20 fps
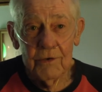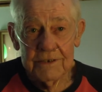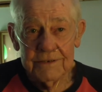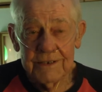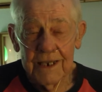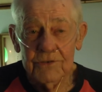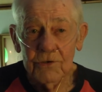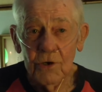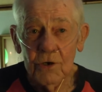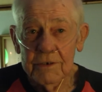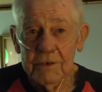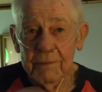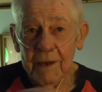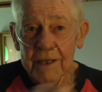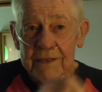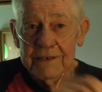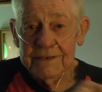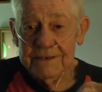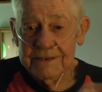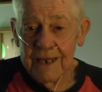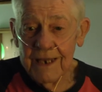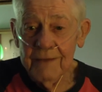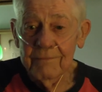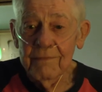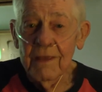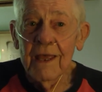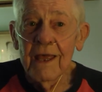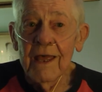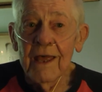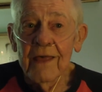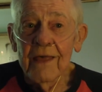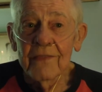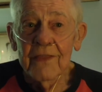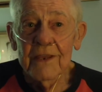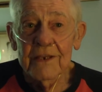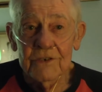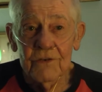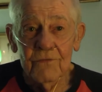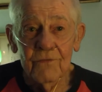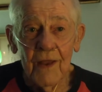as I told you by this time, they
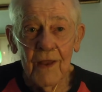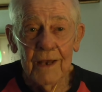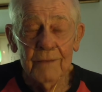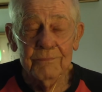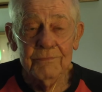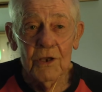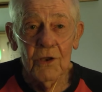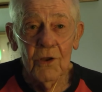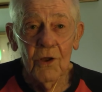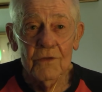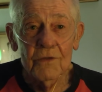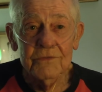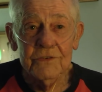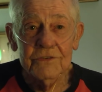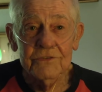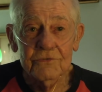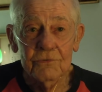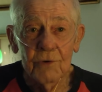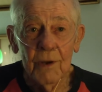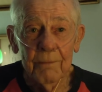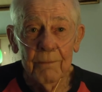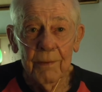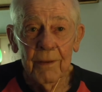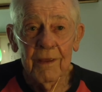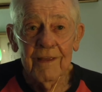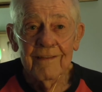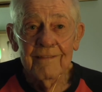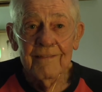had developed along the Strip.